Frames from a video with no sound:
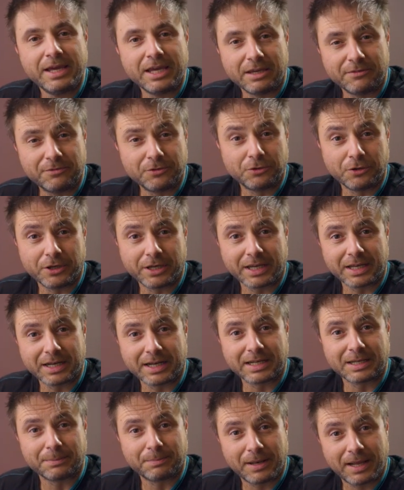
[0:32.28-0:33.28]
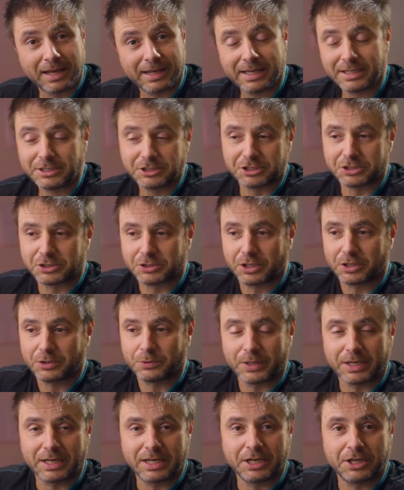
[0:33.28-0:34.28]
If you're doing it in the plugin, just go
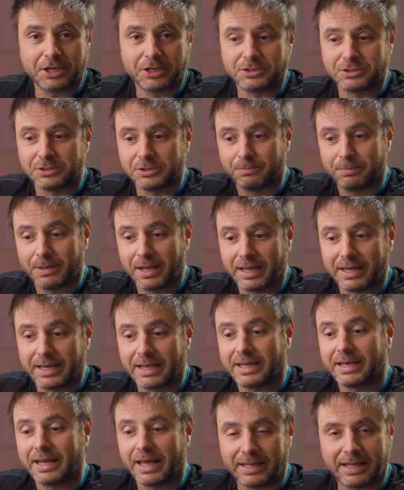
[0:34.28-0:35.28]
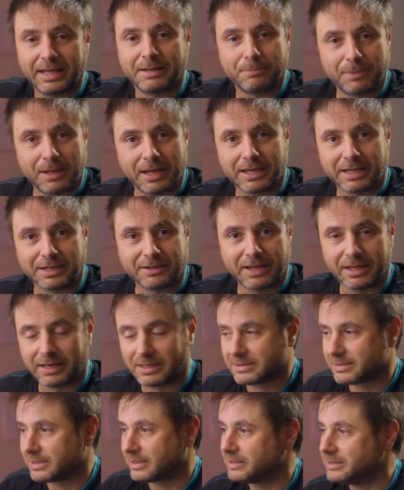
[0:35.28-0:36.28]
quickly go to plugin and then plugin
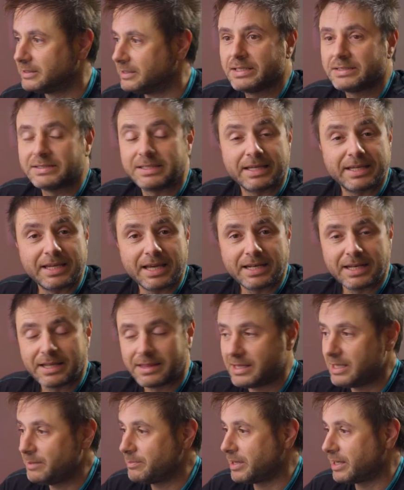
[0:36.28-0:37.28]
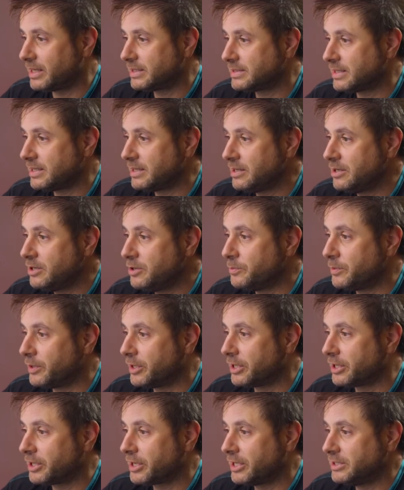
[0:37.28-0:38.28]
editor. So here in the theme editor, we're
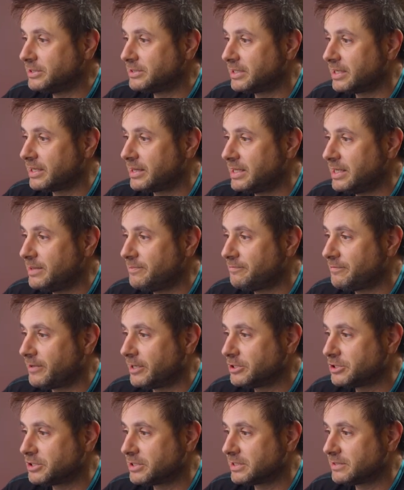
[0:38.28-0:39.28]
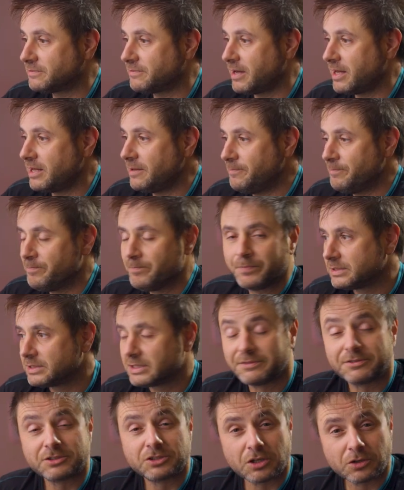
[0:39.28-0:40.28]
going to go into the theme functions file.
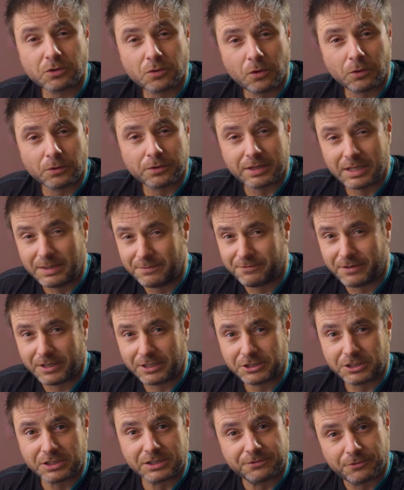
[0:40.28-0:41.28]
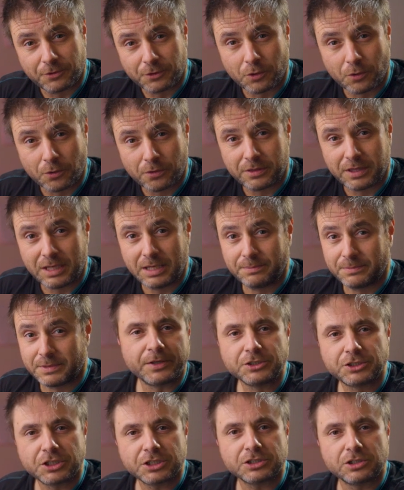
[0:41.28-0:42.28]
So if it's not called theme functions for your theme,
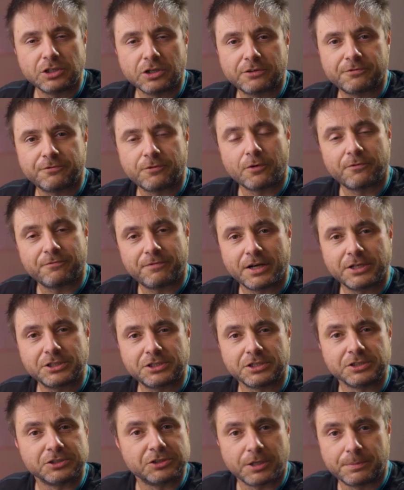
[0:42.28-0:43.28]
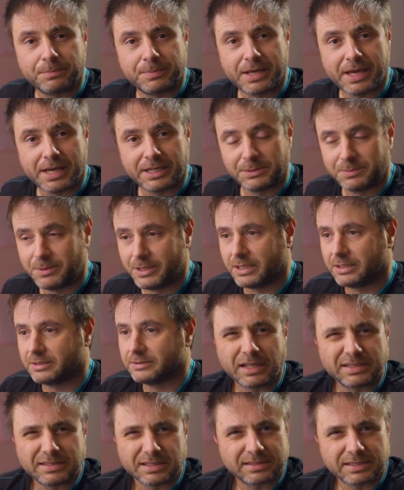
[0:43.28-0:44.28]
then just look for functions.php.
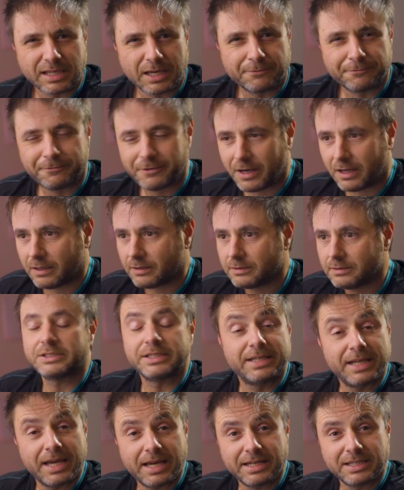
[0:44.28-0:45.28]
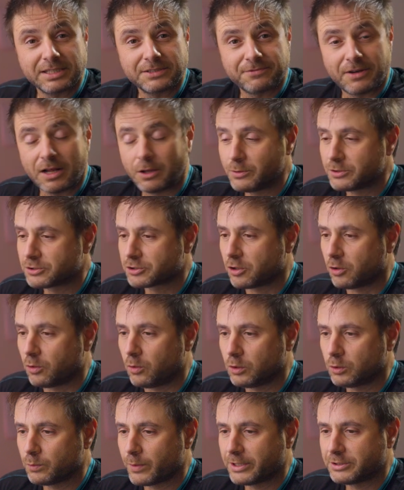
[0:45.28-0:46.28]
It's the same file. So here in this file, we scroll
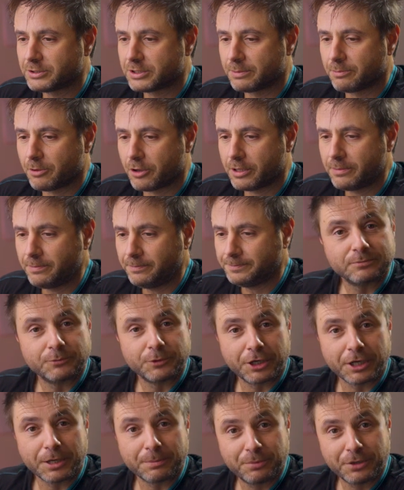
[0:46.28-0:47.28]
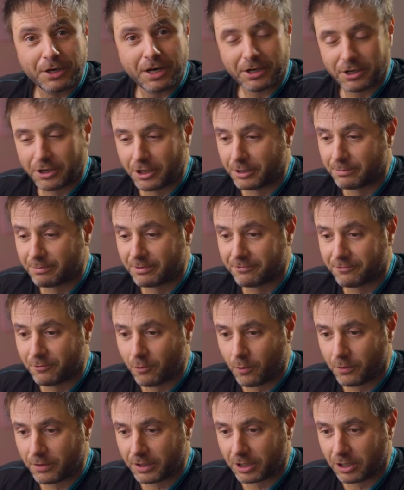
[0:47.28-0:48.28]
all the way to the bottom. We're going to put our code
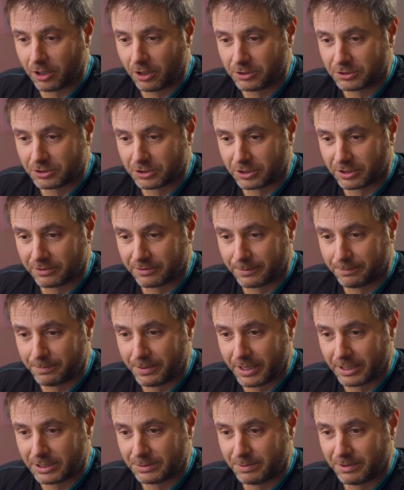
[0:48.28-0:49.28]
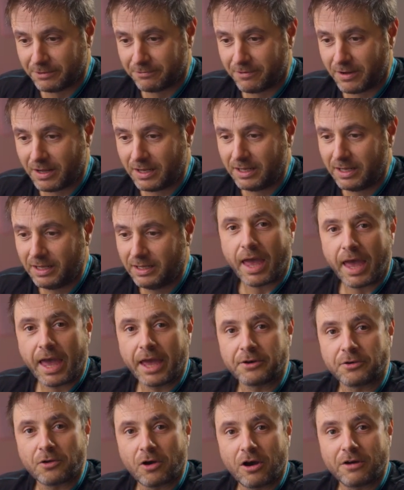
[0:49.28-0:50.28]
before the closing of the PHP file
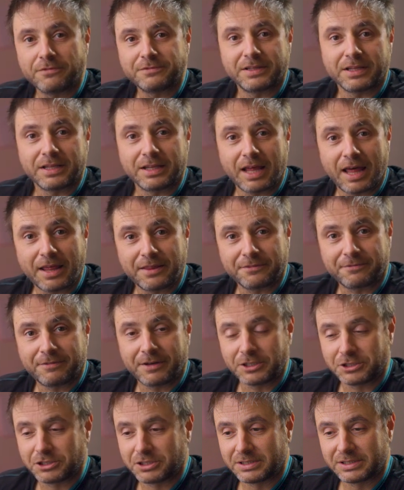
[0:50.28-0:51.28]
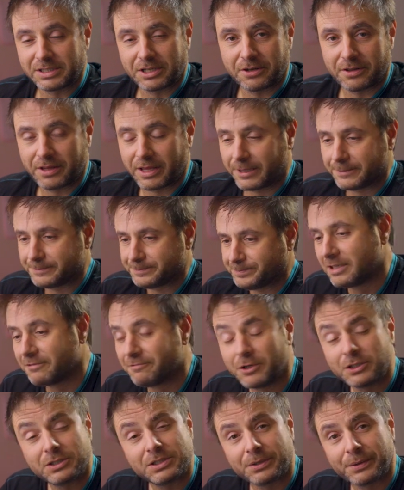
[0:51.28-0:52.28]
and after the other functions that are there.
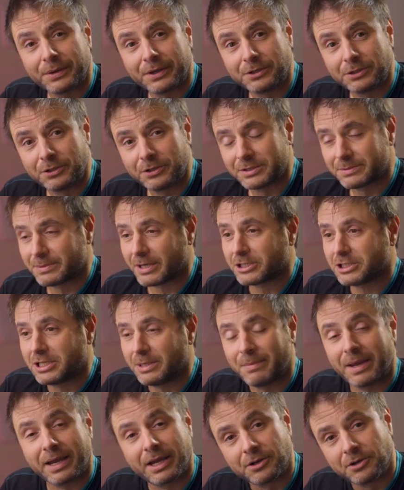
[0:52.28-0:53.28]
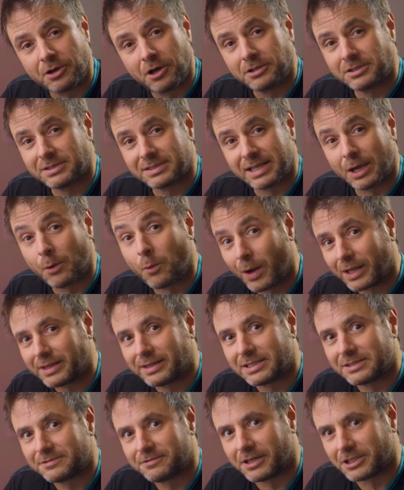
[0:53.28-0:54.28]
First thing we're going to do is actually make a note to say what
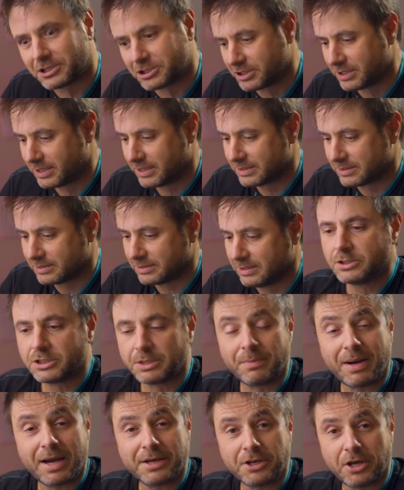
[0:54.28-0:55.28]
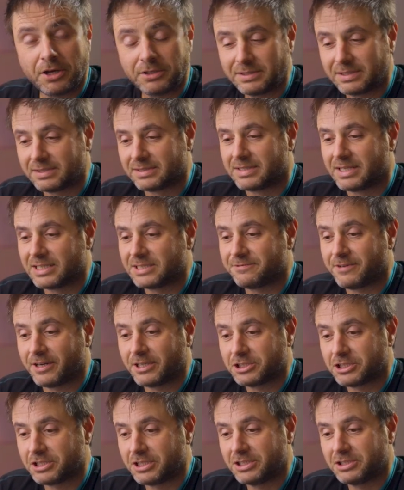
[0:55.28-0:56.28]
this function is. So my note is this
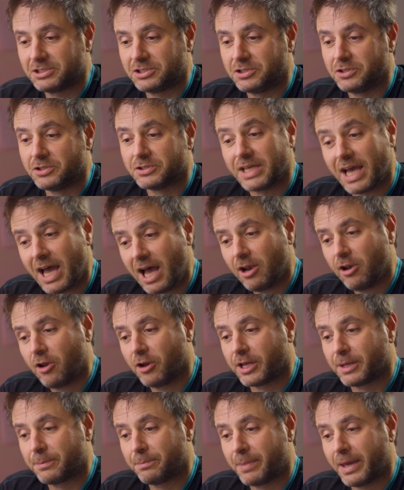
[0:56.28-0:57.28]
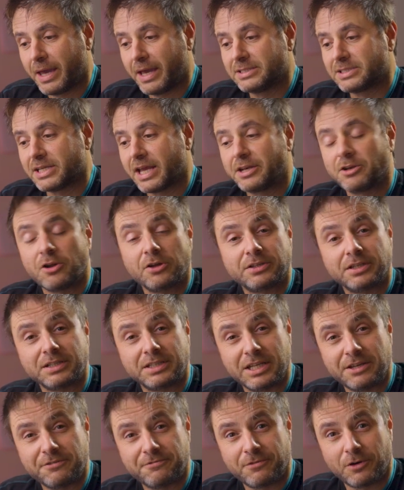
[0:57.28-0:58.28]
function is to use our login page and not the
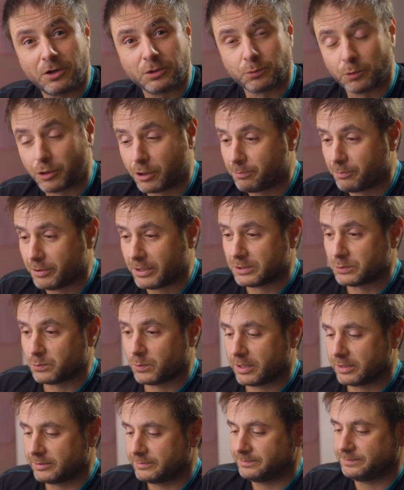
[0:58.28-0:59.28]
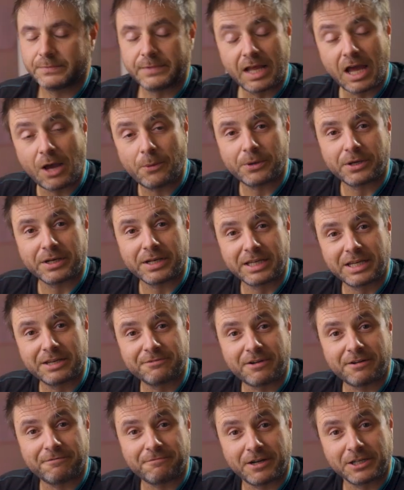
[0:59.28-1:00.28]
default WordPress one. Now we're going to
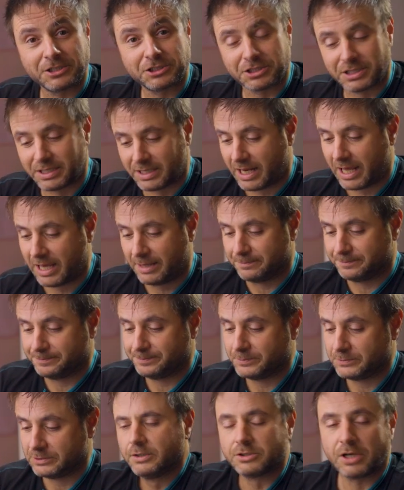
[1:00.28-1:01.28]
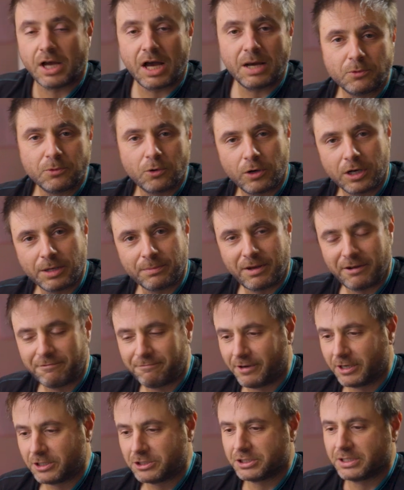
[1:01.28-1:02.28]
give our function a name. So calling my
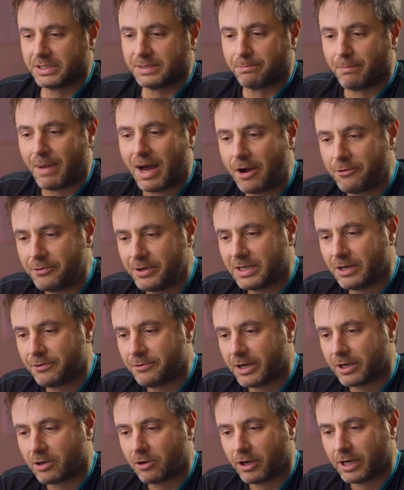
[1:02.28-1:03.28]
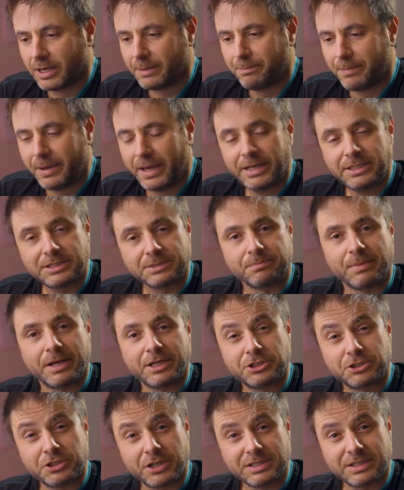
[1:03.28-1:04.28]
function my redirect login page.
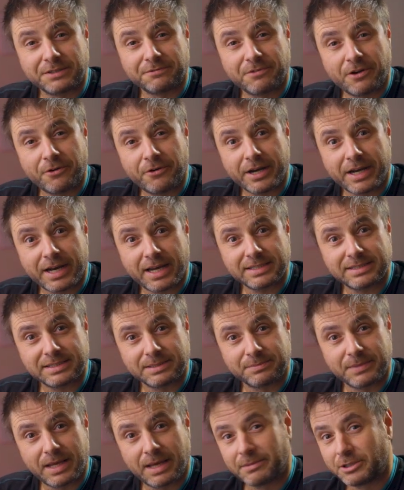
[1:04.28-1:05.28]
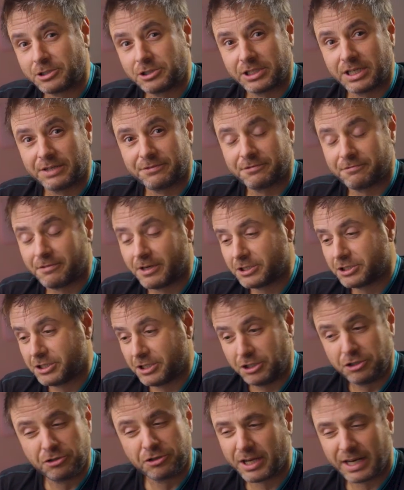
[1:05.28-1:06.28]
Make sure it's a very custom name that you give your
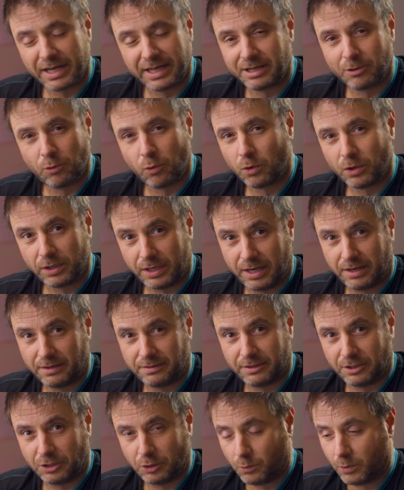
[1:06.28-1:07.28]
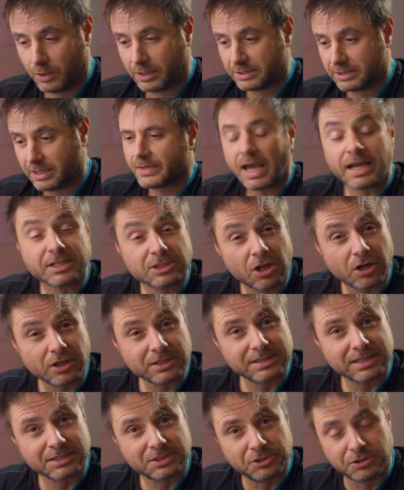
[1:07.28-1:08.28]
function. You can call it anything you want, as long
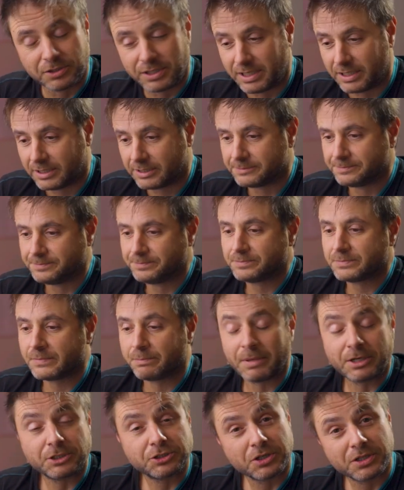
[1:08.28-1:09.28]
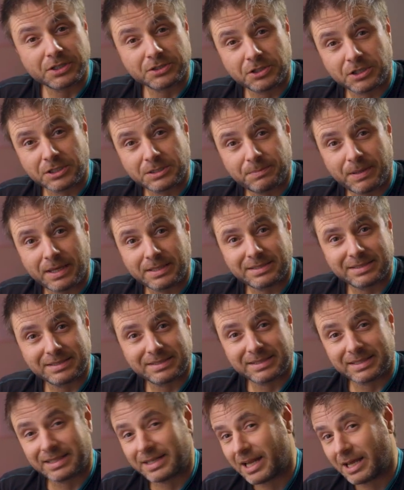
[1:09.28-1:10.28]
as it's unique. Make sure there's no
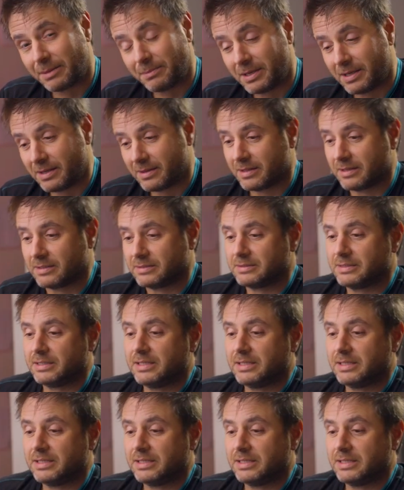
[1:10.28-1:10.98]
spaces in the name either.